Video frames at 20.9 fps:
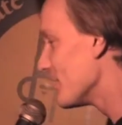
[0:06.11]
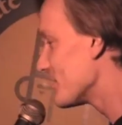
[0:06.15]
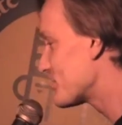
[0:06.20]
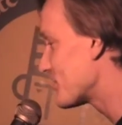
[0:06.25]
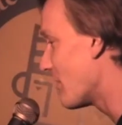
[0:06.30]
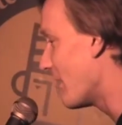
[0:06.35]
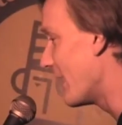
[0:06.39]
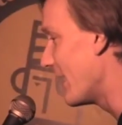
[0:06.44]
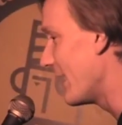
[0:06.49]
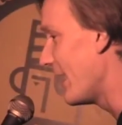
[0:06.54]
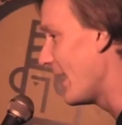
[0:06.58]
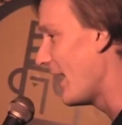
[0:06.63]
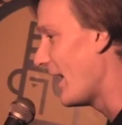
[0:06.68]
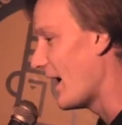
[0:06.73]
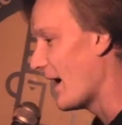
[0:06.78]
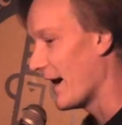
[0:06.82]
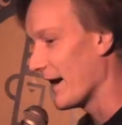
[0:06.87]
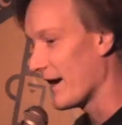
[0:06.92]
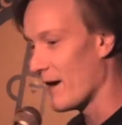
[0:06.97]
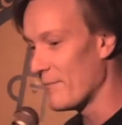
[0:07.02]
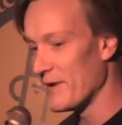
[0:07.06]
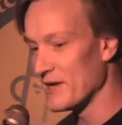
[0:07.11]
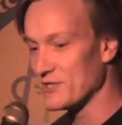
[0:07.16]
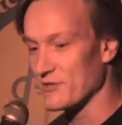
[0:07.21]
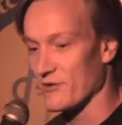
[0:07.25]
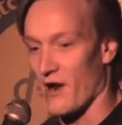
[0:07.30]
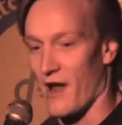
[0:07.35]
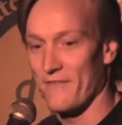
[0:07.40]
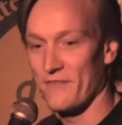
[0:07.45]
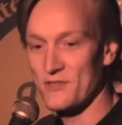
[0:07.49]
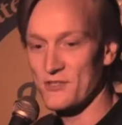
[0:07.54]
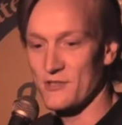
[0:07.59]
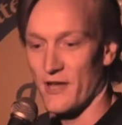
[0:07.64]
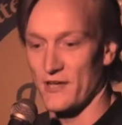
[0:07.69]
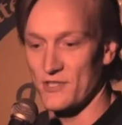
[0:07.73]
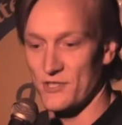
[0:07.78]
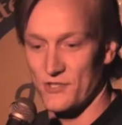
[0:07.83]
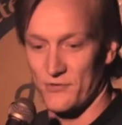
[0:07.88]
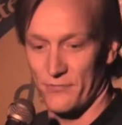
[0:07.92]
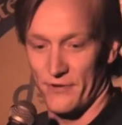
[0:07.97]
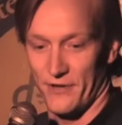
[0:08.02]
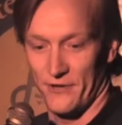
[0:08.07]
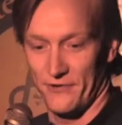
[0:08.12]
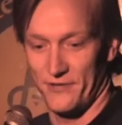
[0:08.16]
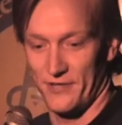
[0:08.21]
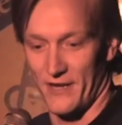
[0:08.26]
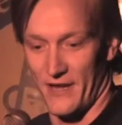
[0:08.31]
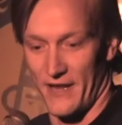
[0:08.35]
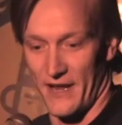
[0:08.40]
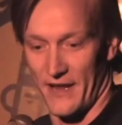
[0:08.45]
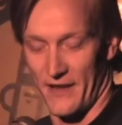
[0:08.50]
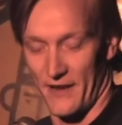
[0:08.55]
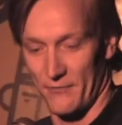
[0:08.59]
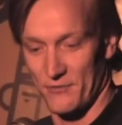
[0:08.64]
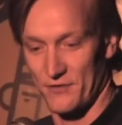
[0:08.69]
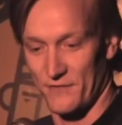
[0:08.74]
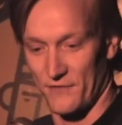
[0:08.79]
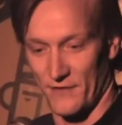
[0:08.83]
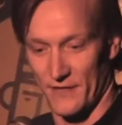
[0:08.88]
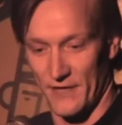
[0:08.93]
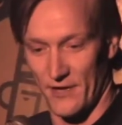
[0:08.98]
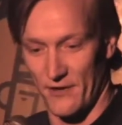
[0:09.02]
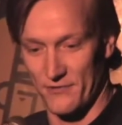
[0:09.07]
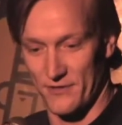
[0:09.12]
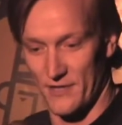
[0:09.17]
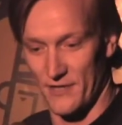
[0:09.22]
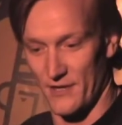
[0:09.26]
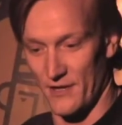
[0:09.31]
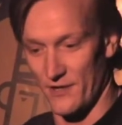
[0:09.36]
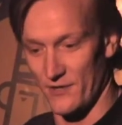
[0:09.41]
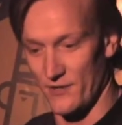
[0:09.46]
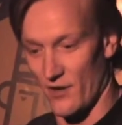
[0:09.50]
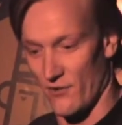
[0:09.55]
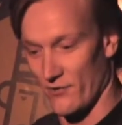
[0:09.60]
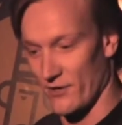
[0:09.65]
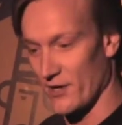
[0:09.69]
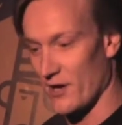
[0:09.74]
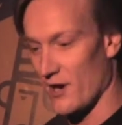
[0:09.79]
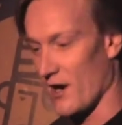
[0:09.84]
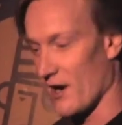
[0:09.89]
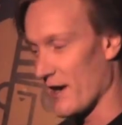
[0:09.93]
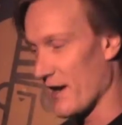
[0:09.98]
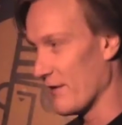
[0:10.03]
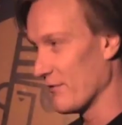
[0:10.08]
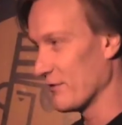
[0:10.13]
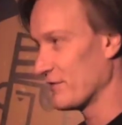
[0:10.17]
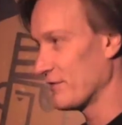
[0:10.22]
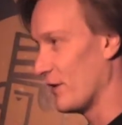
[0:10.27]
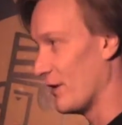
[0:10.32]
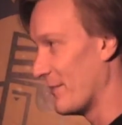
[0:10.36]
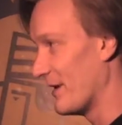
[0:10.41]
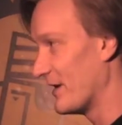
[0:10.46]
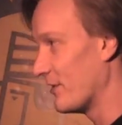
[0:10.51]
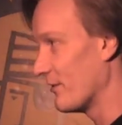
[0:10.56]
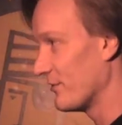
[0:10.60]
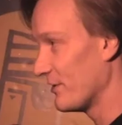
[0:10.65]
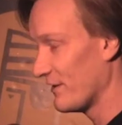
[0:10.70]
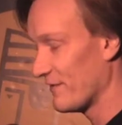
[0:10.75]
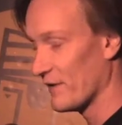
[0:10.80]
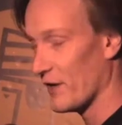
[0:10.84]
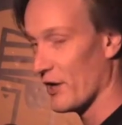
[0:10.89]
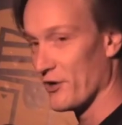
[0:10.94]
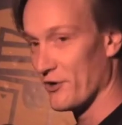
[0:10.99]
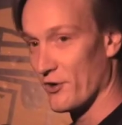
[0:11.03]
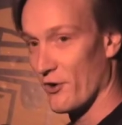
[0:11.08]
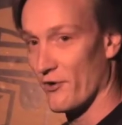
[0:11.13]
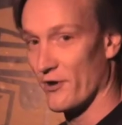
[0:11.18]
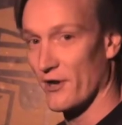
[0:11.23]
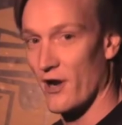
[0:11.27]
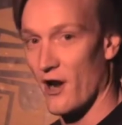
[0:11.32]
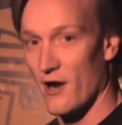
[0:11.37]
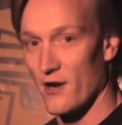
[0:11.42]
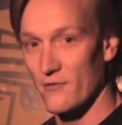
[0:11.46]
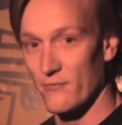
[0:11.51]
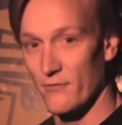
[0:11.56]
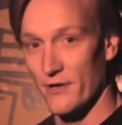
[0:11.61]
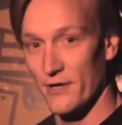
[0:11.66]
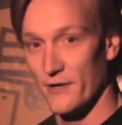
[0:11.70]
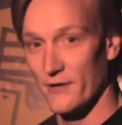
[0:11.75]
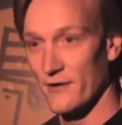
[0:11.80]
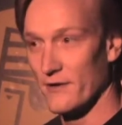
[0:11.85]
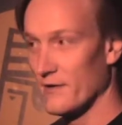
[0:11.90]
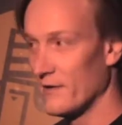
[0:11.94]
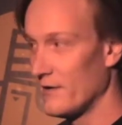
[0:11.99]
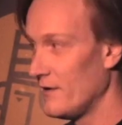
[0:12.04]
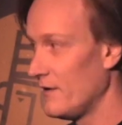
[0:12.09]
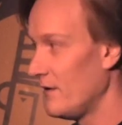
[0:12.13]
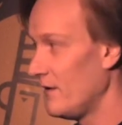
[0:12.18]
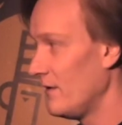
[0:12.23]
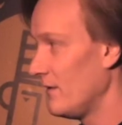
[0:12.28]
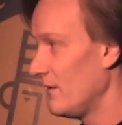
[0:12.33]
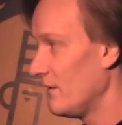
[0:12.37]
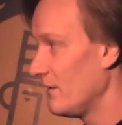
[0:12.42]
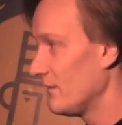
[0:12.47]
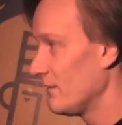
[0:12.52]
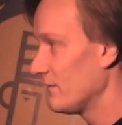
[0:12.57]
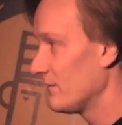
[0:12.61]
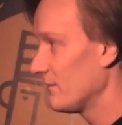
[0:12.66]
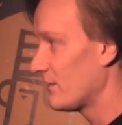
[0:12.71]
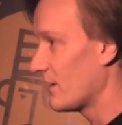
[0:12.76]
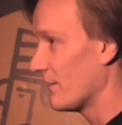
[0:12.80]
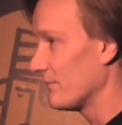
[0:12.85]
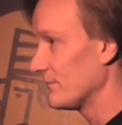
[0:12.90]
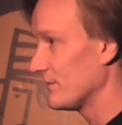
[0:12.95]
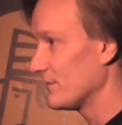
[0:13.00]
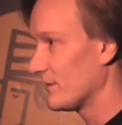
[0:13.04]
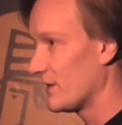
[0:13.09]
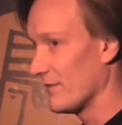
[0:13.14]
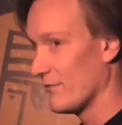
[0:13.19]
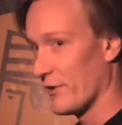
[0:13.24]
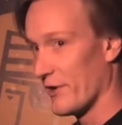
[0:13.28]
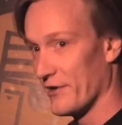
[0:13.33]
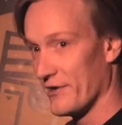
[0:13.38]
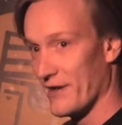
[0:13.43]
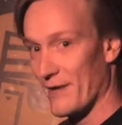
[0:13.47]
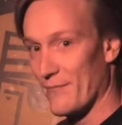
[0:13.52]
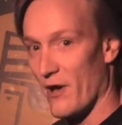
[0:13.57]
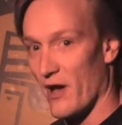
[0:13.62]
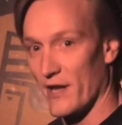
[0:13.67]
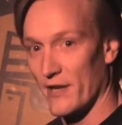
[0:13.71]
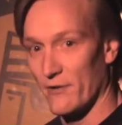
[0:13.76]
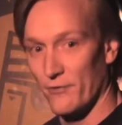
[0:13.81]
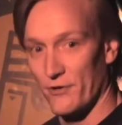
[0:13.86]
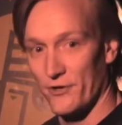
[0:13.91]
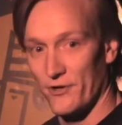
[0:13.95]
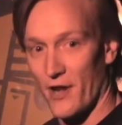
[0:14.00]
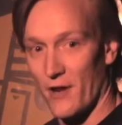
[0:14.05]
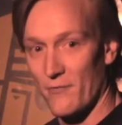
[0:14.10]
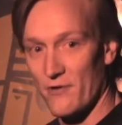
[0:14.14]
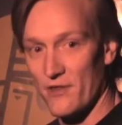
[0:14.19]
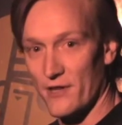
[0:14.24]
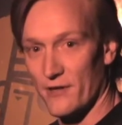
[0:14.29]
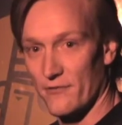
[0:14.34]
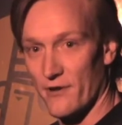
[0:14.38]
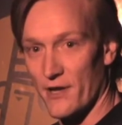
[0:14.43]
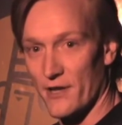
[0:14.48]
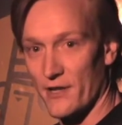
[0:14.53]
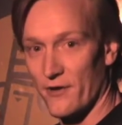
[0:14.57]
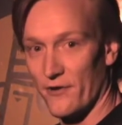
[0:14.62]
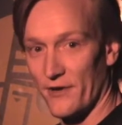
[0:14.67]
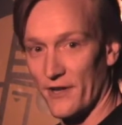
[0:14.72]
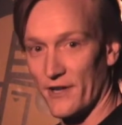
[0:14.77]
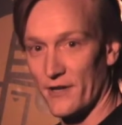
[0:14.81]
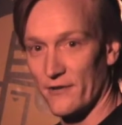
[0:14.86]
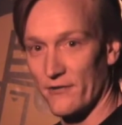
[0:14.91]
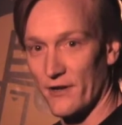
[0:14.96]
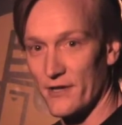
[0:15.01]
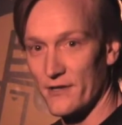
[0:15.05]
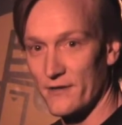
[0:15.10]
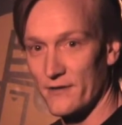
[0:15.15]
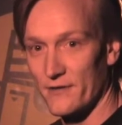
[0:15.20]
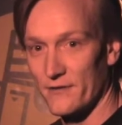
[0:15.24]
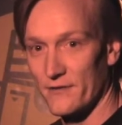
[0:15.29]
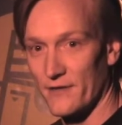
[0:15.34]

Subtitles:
So I got my driver's license renewed today, and I was filling out the donor card. I always fill out my donor. Do you fill out your donor card when you're done? Give away your dead body when you're done with it, right? You don't need it, right?